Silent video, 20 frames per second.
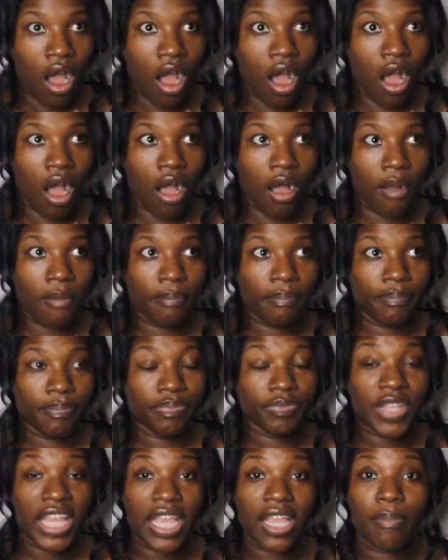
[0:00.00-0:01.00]

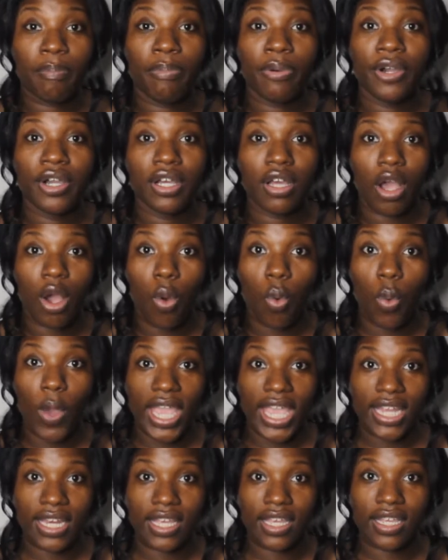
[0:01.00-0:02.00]
They put a
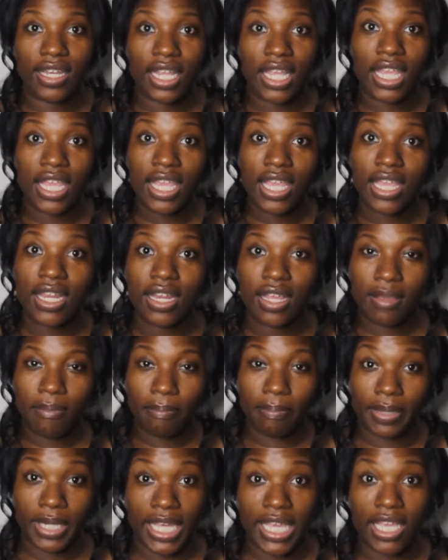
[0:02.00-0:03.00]
weighted,
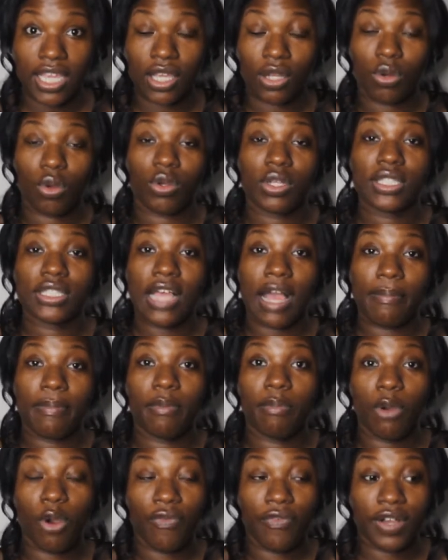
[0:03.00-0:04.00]
heated blanket on
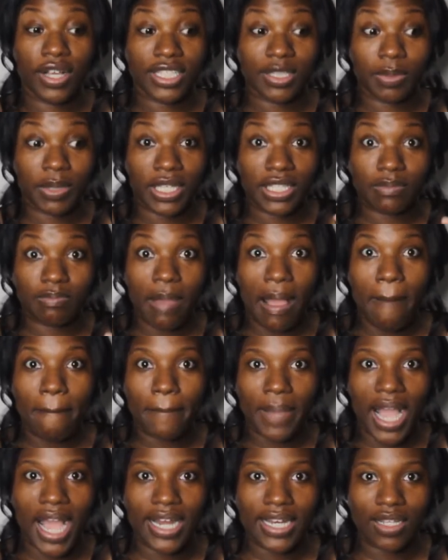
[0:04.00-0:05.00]
top of both of us because my
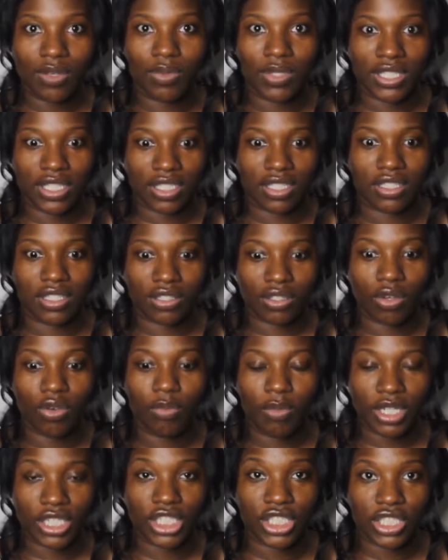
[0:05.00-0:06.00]
body was in
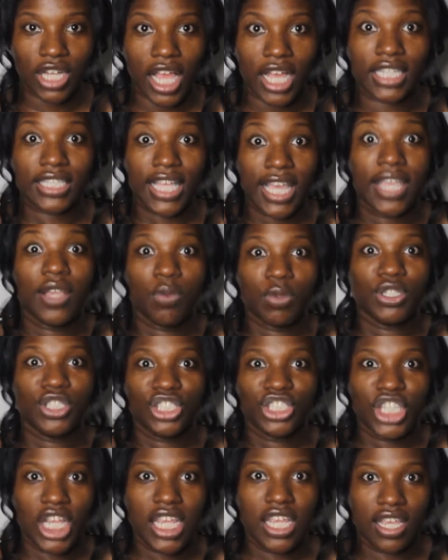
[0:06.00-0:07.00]
so much shock that it was
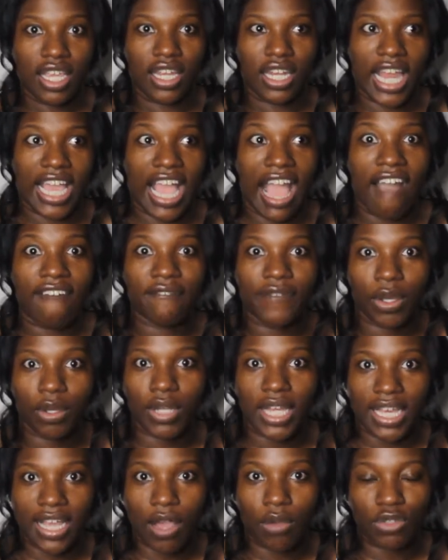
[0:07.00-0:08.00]
shaking. Like, I
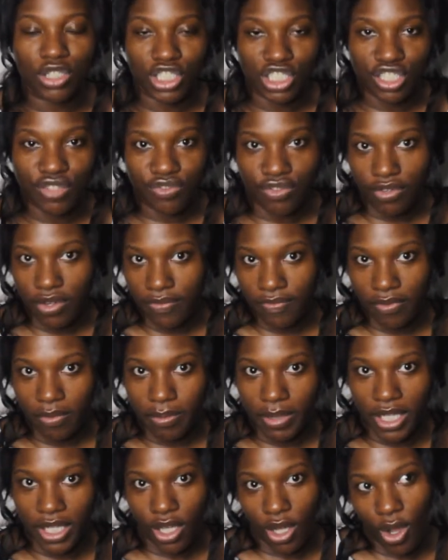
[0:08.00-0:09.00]
felt like I was shivering
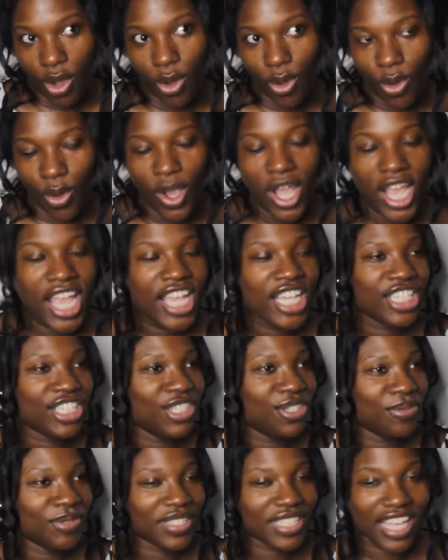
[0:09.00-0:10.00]
from being cold.
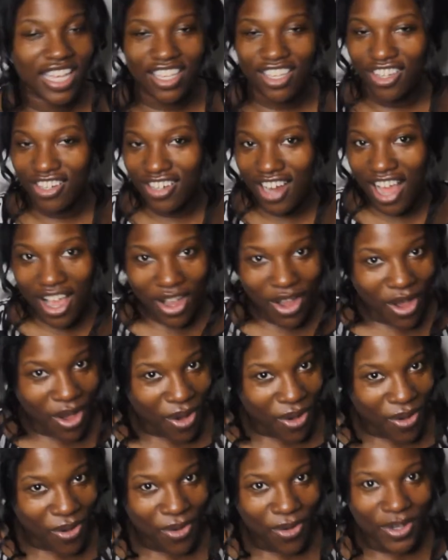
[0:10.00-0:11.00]
She was like, you're not
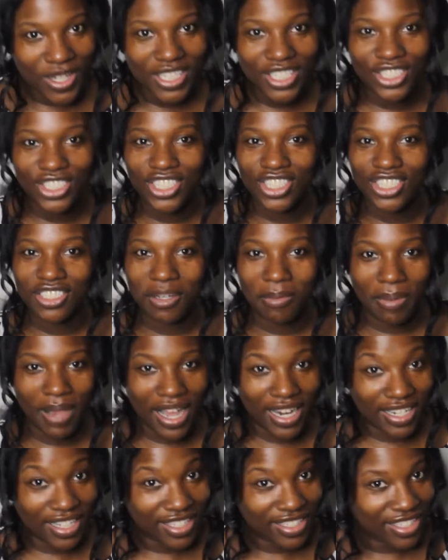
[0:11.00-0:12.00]
cold. It's just your
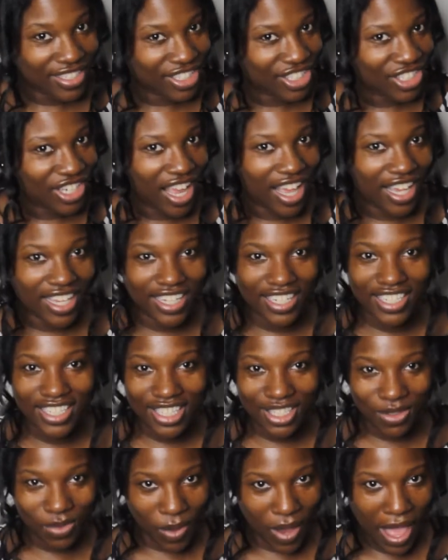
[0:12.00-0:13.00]
body is in shock and
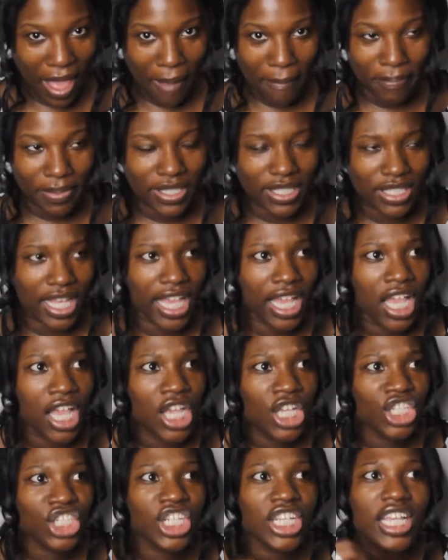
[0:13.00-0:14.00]
this is what happens. Like,
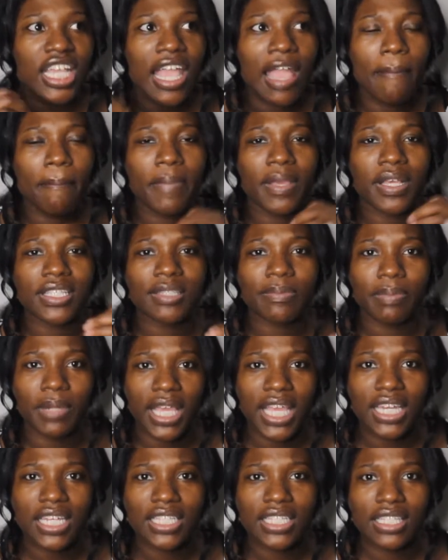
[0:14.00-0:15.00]
she kept
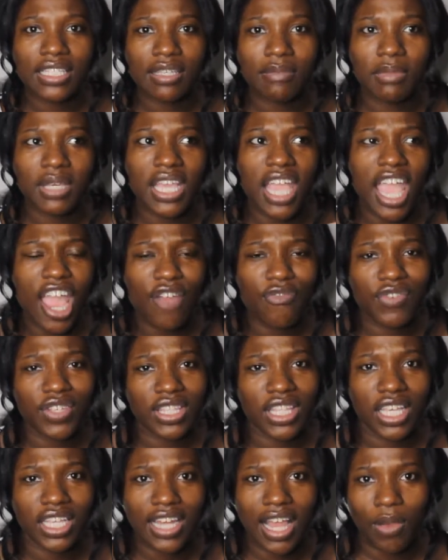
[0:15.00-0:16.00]
explaining to me
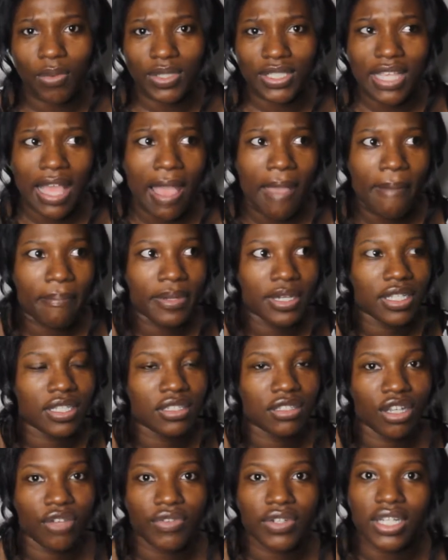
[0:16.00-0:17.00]
everything that was
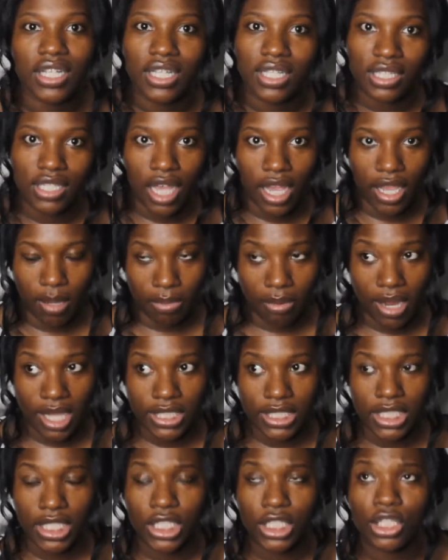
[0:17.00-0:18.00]
happening during the entire
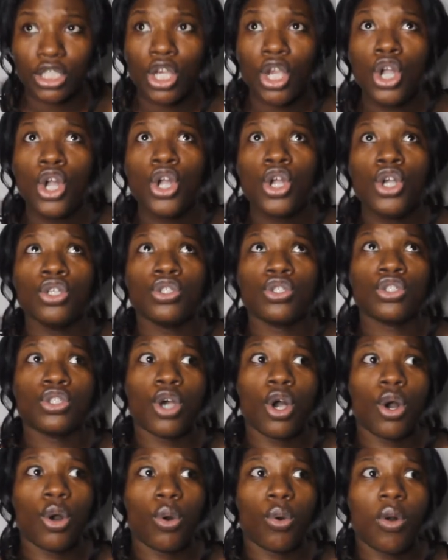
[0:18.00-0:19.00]
process.
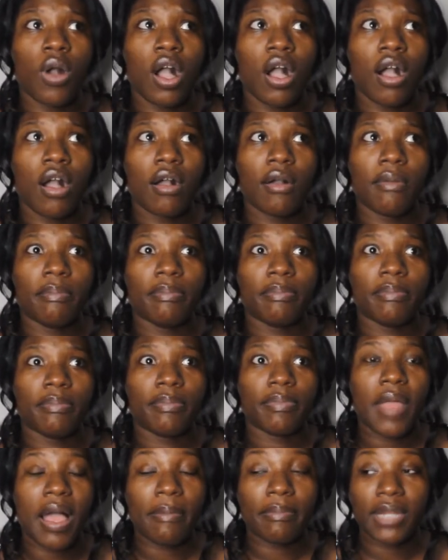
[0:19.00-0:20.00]
So,
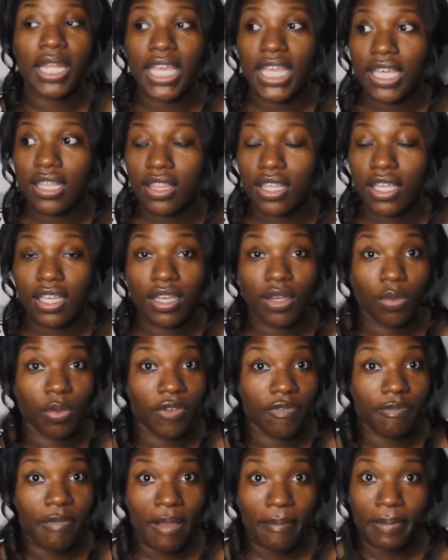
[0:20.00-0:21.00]
I'm laying there
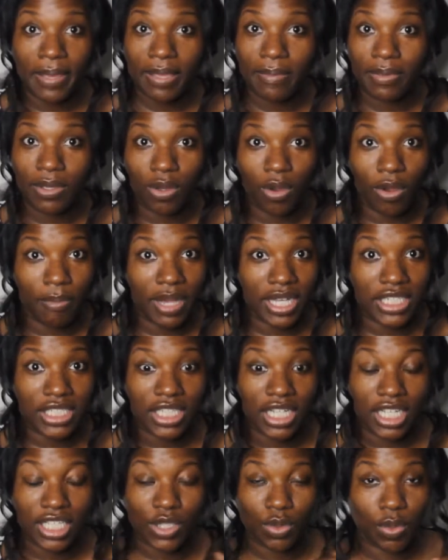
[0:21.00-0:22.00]
with my baby on my
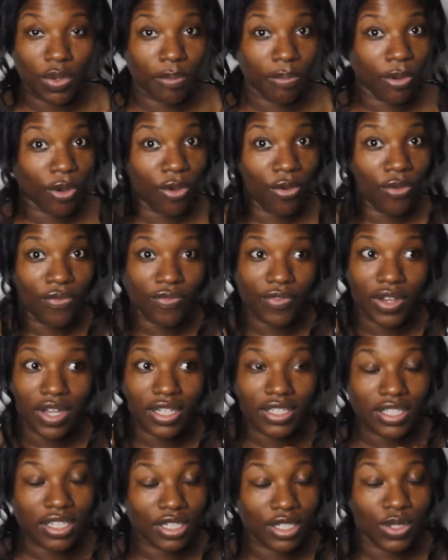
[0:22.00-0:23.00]
chest. We're both
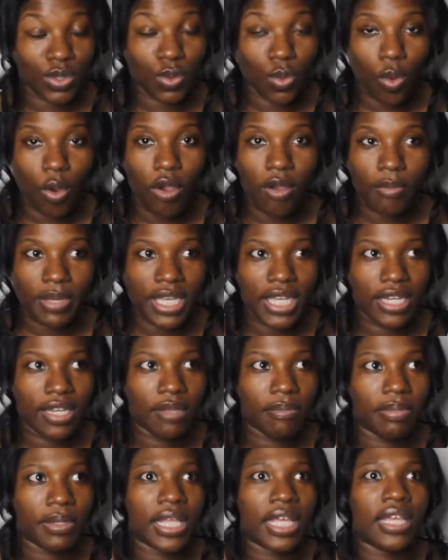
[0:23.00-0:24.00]
under this warm,
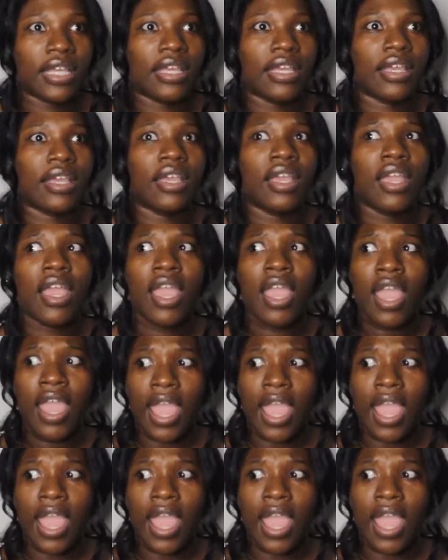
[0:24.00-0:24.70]
heated blanket.